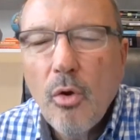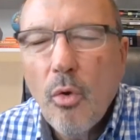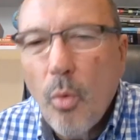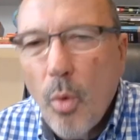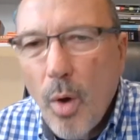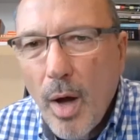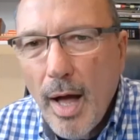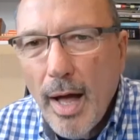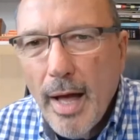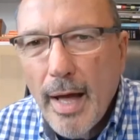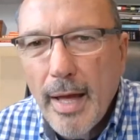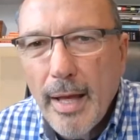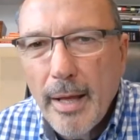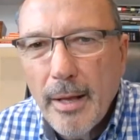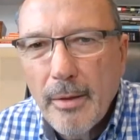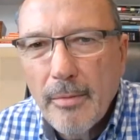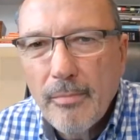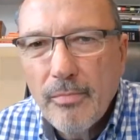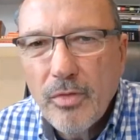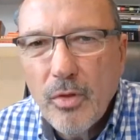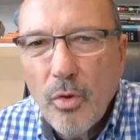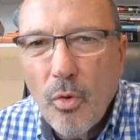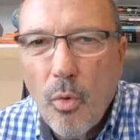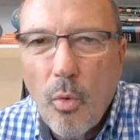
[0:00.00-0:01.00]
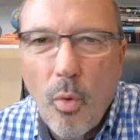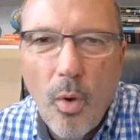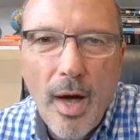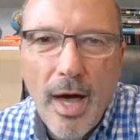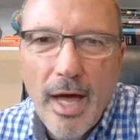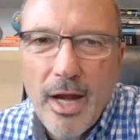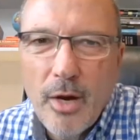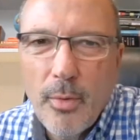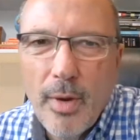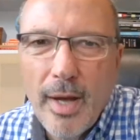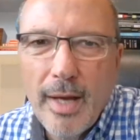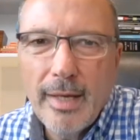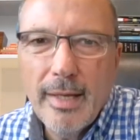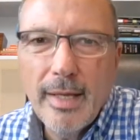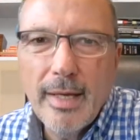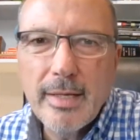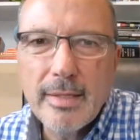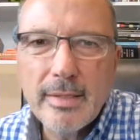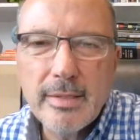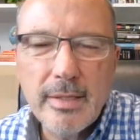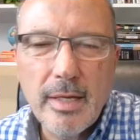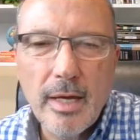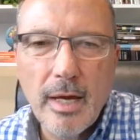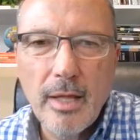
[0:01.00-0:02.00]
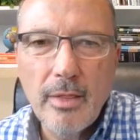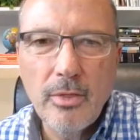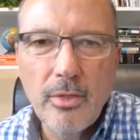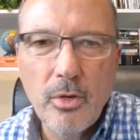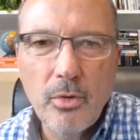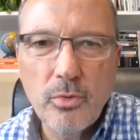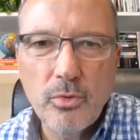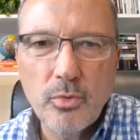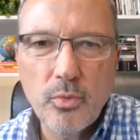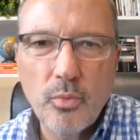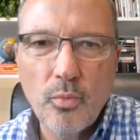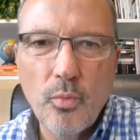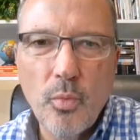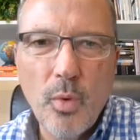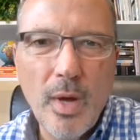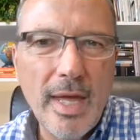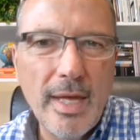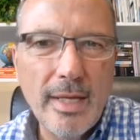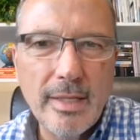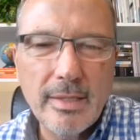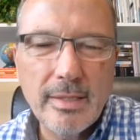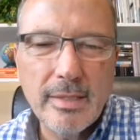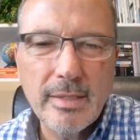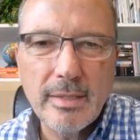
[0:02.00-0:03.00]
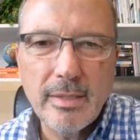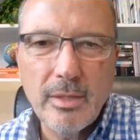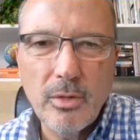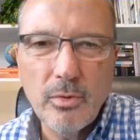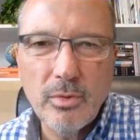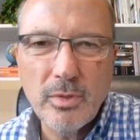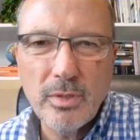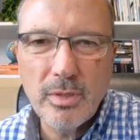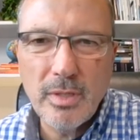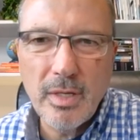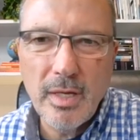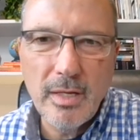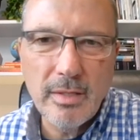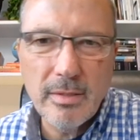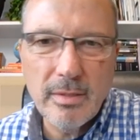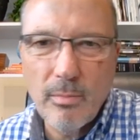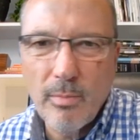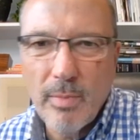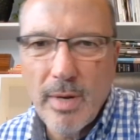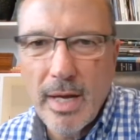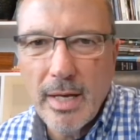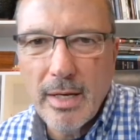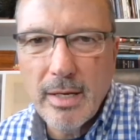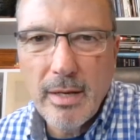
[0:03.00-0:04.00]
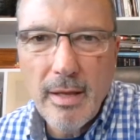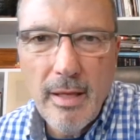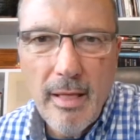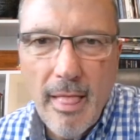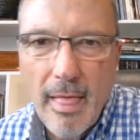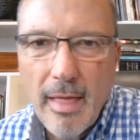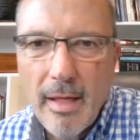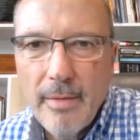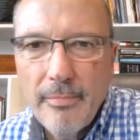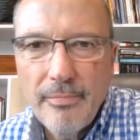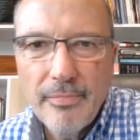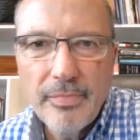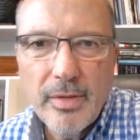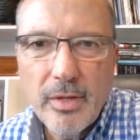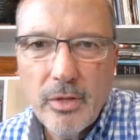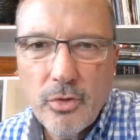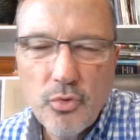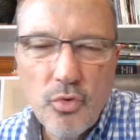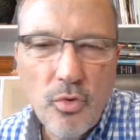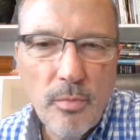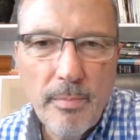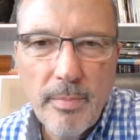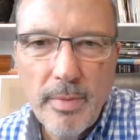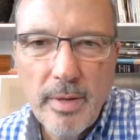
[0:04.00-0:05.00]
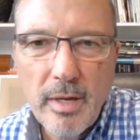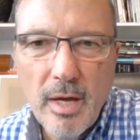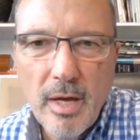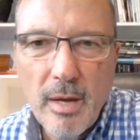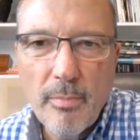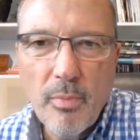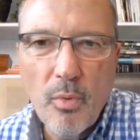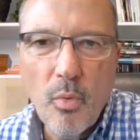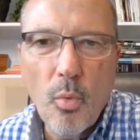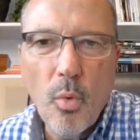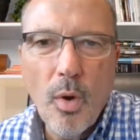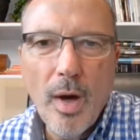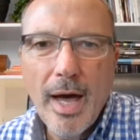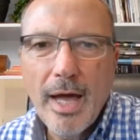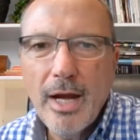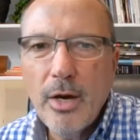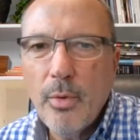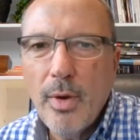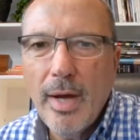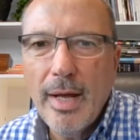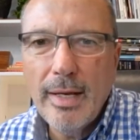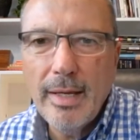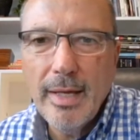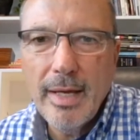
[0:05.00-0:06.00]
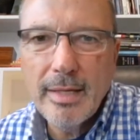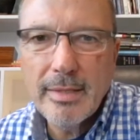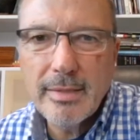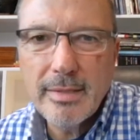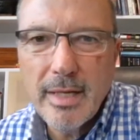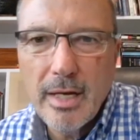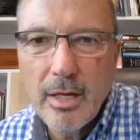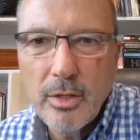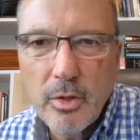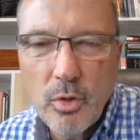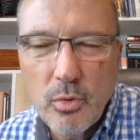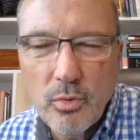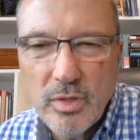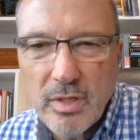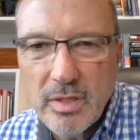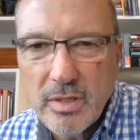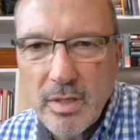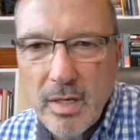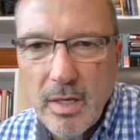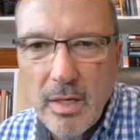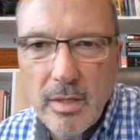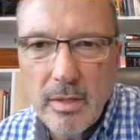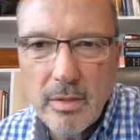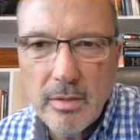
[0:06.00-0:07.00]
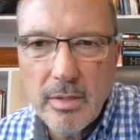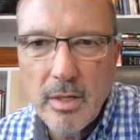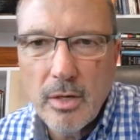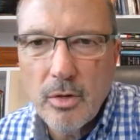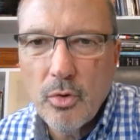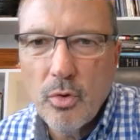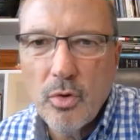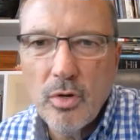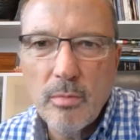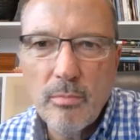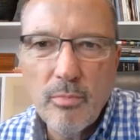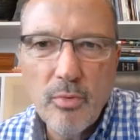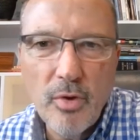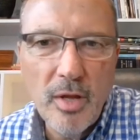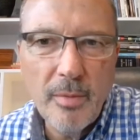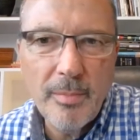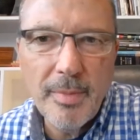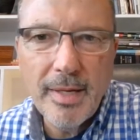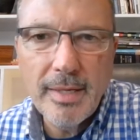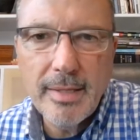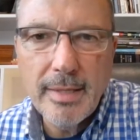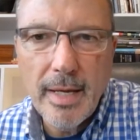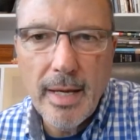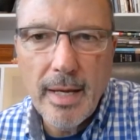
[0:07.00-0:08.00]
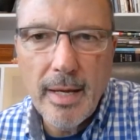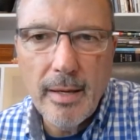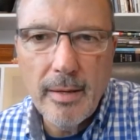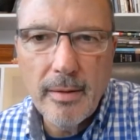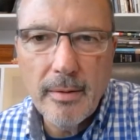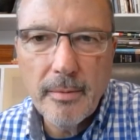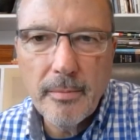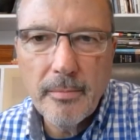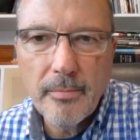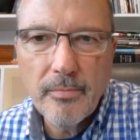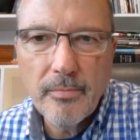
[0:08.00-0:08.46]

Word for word: Why? Why do I lay aside those weights, those things that might trip me up? Why do I lay aside those sins that are going to bring me down?